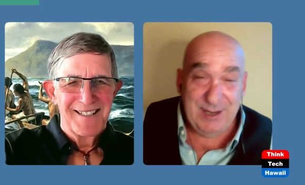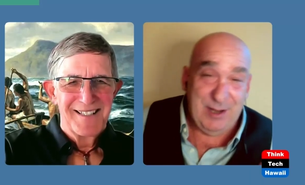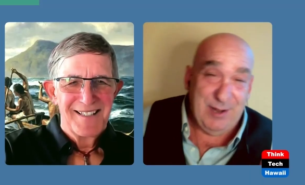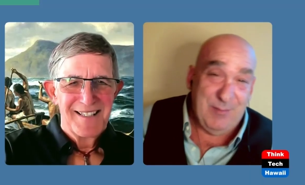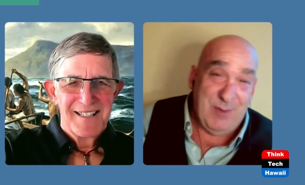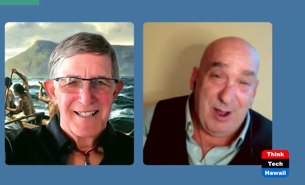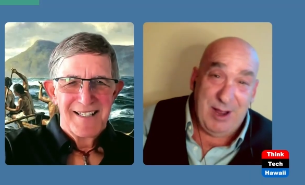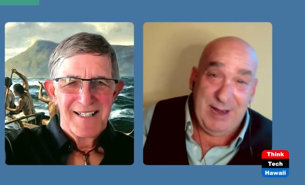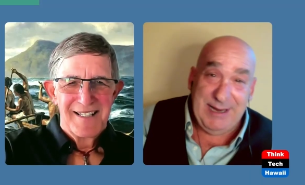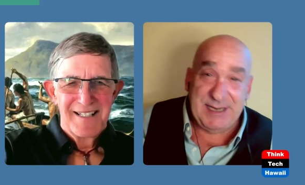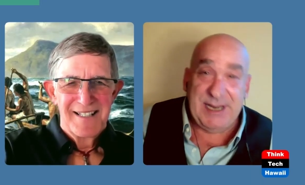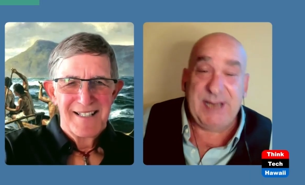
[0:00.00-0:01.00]
Speaker 1: Come
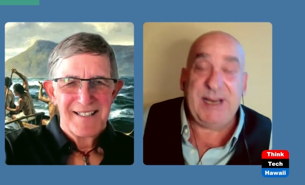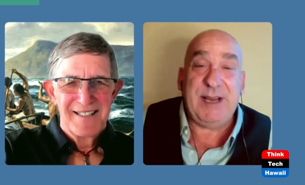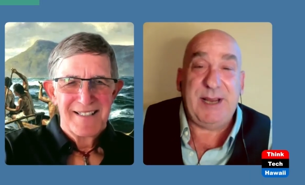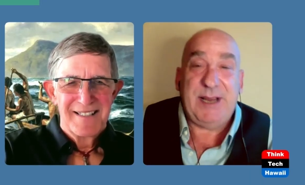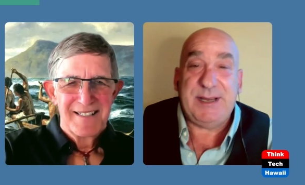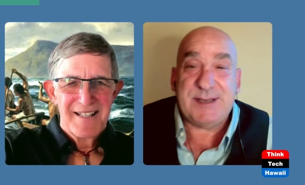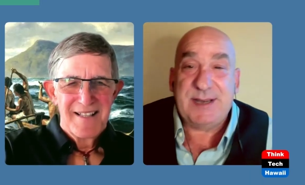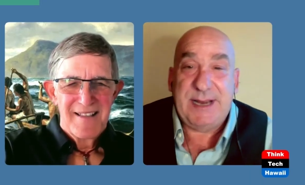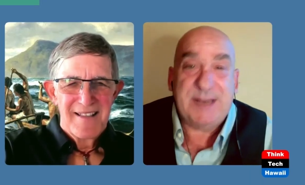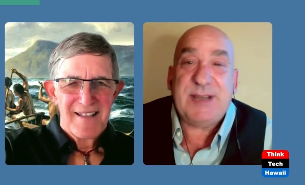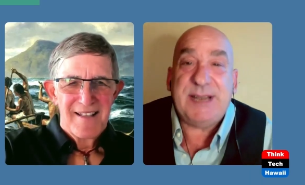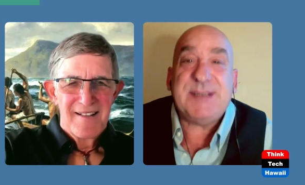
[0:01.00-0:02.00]
on. It, it,
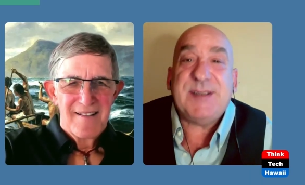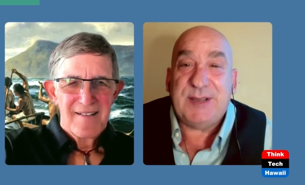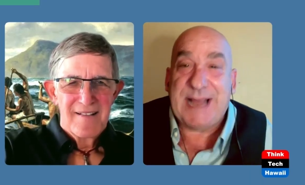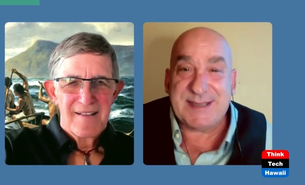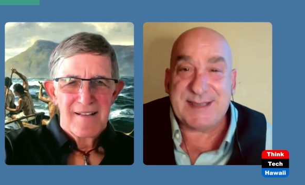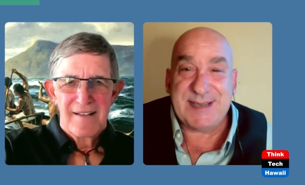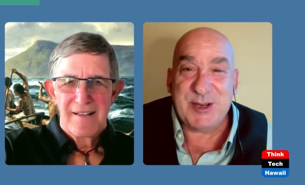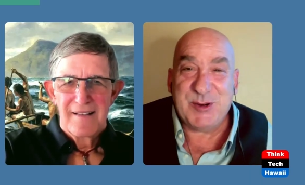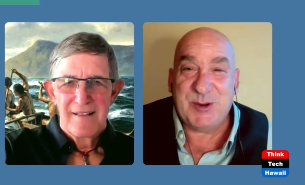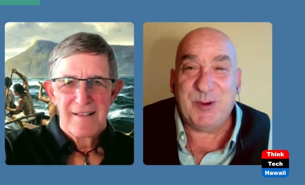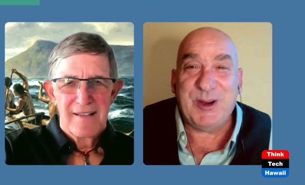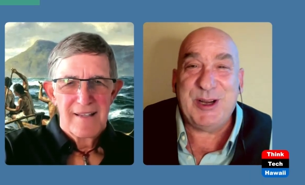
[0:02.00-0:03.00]
it's, it's the last
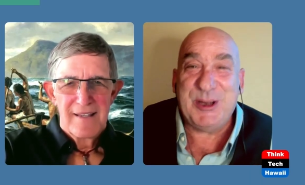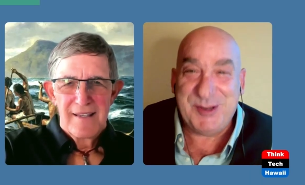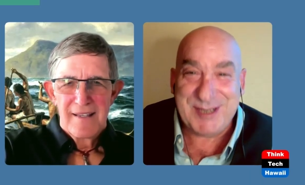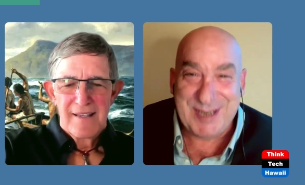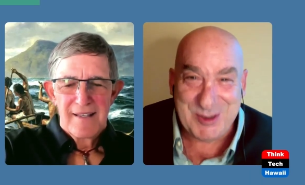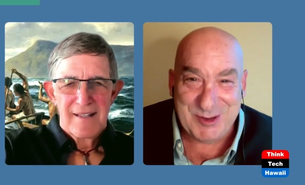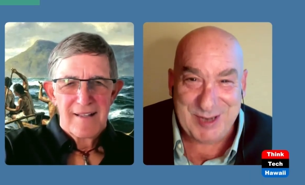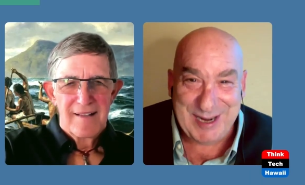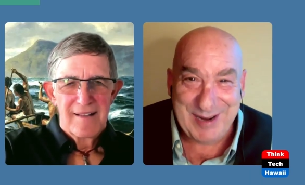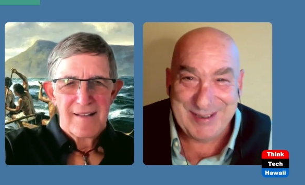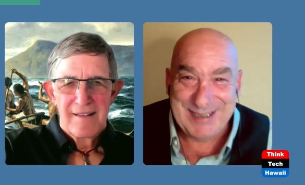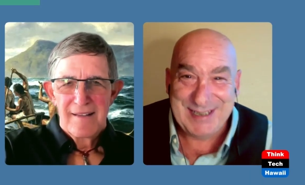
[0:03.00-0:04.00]
century. We're in a new century
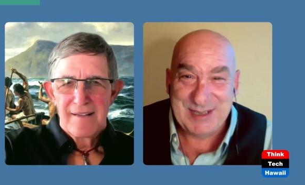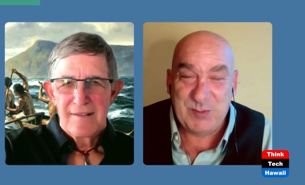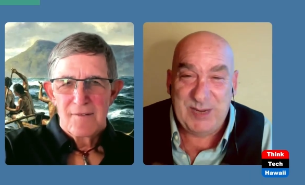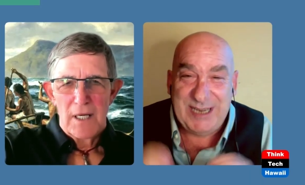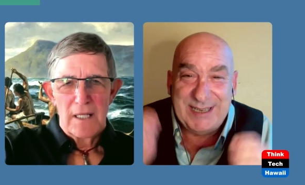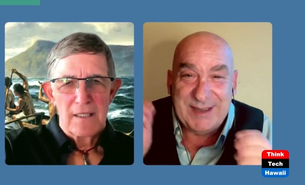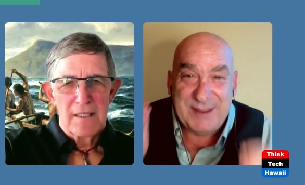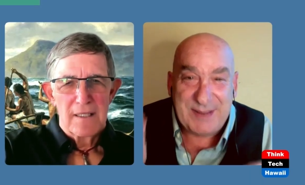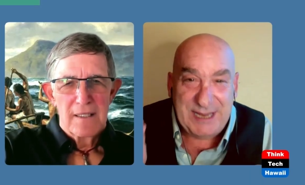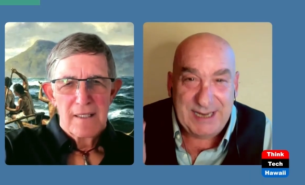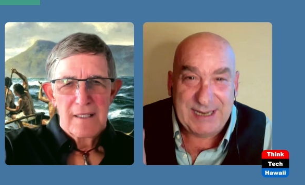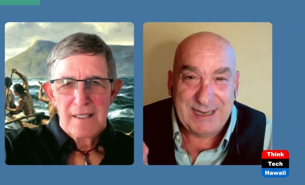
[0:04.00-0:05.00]
now. So we need well,
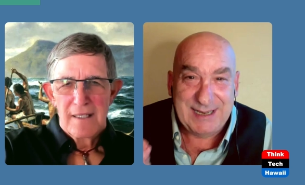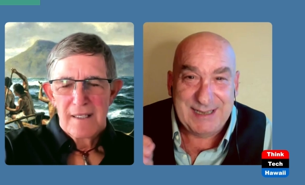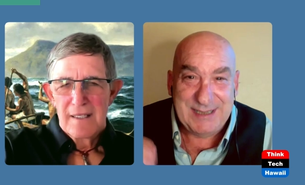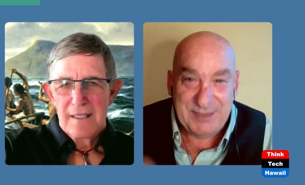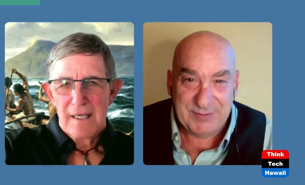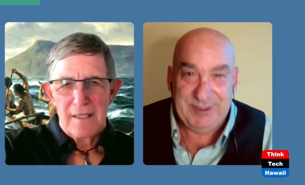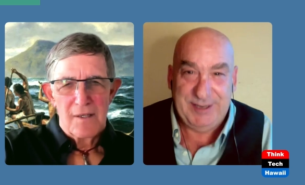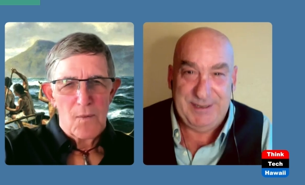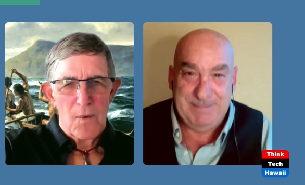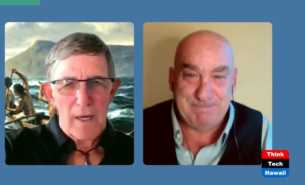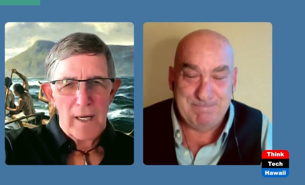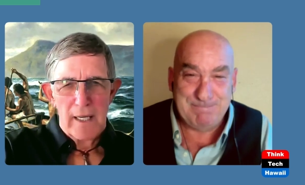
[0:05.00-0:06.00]
to. Different.
Speaker 2: In
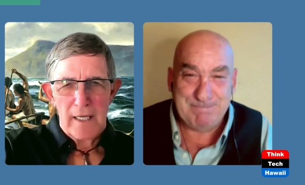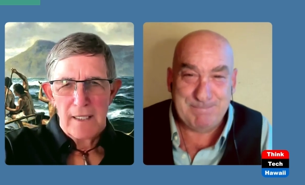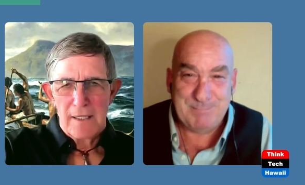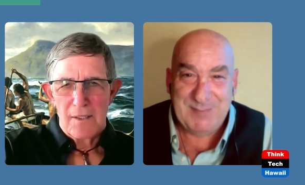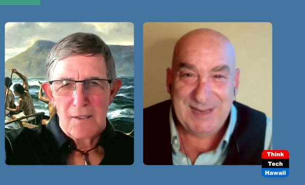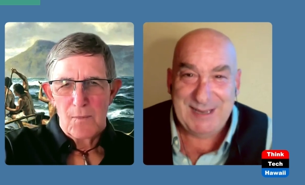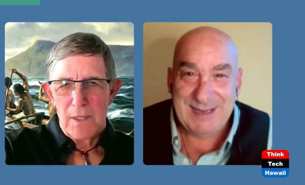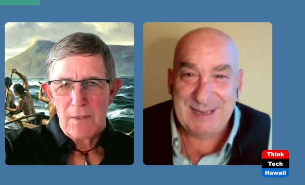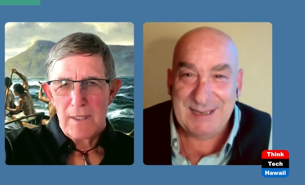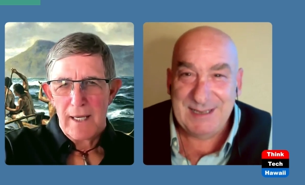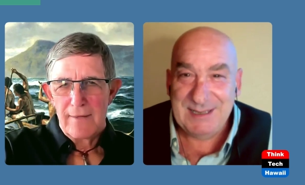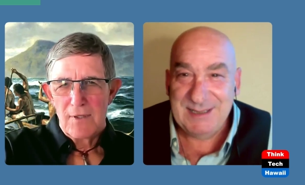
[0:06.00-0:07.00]
Hawaii, you know,
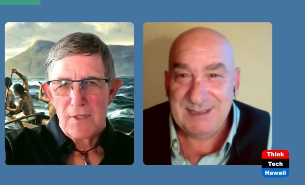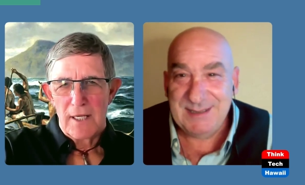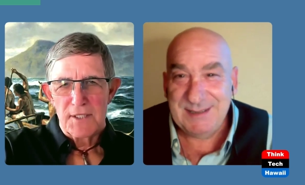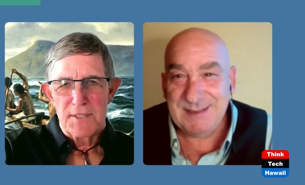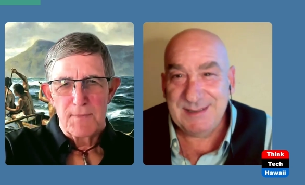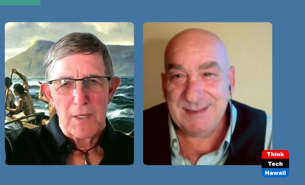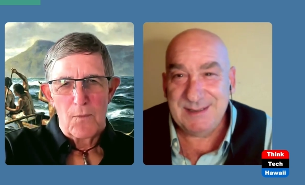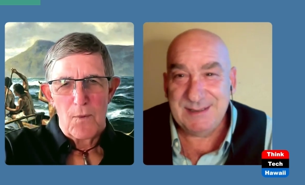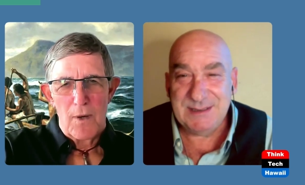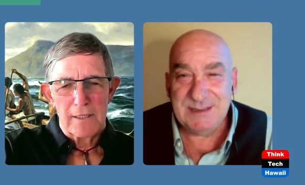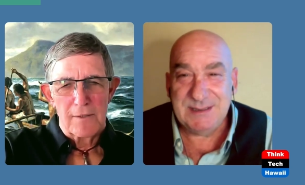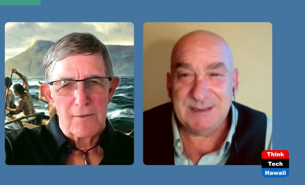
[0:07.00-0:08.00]
we don't have a lot of
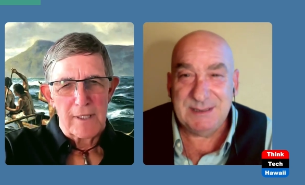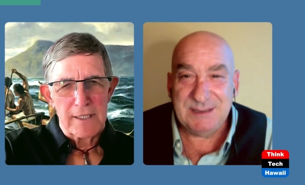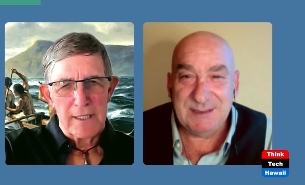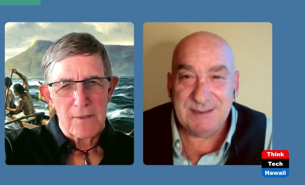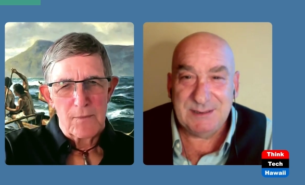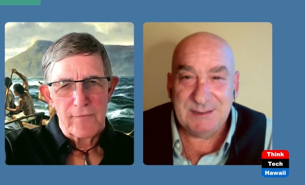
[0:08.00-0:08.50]
spare water right now.